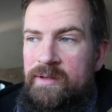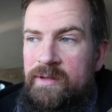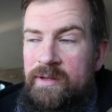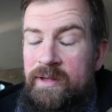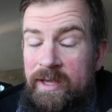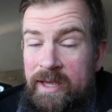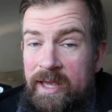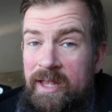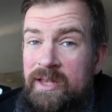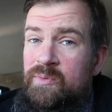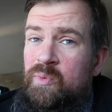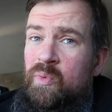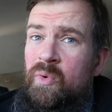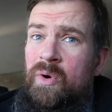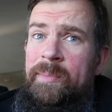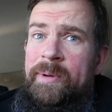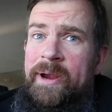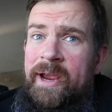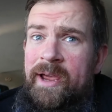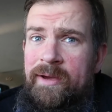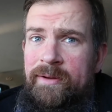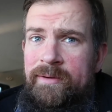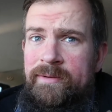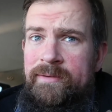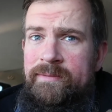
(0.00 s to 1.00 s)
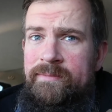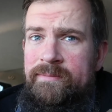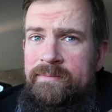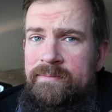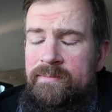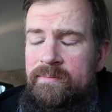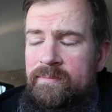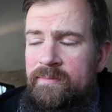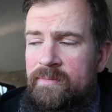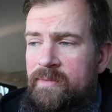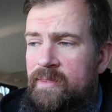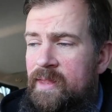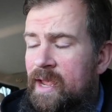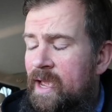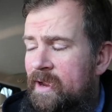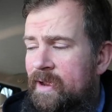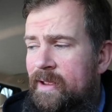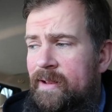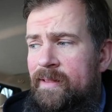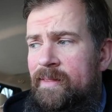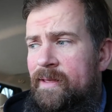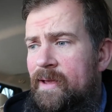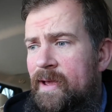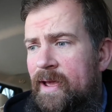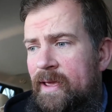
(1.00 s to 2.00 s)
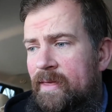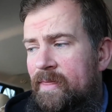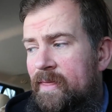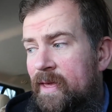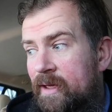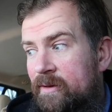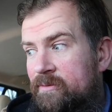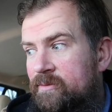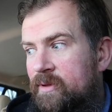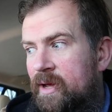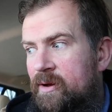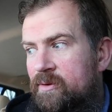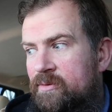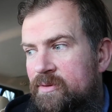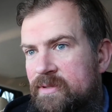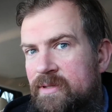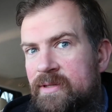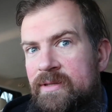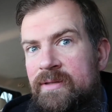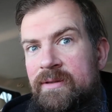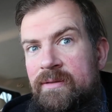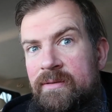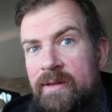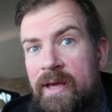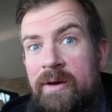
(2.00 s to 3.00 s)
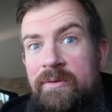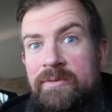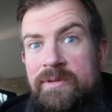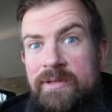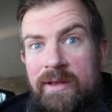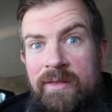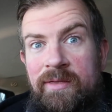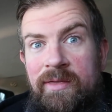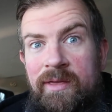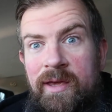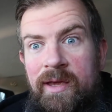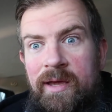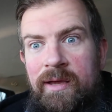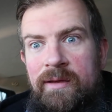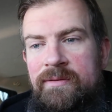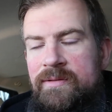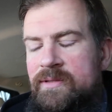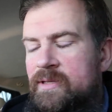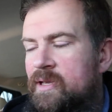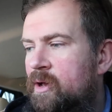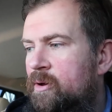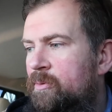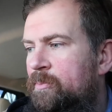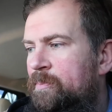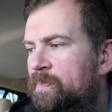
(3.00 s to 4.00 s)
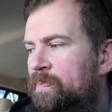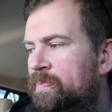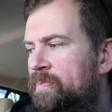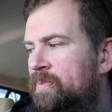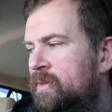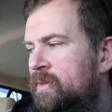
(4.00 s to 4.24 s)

the kids wore me out. Not gonna lie, that that was that was a thing. So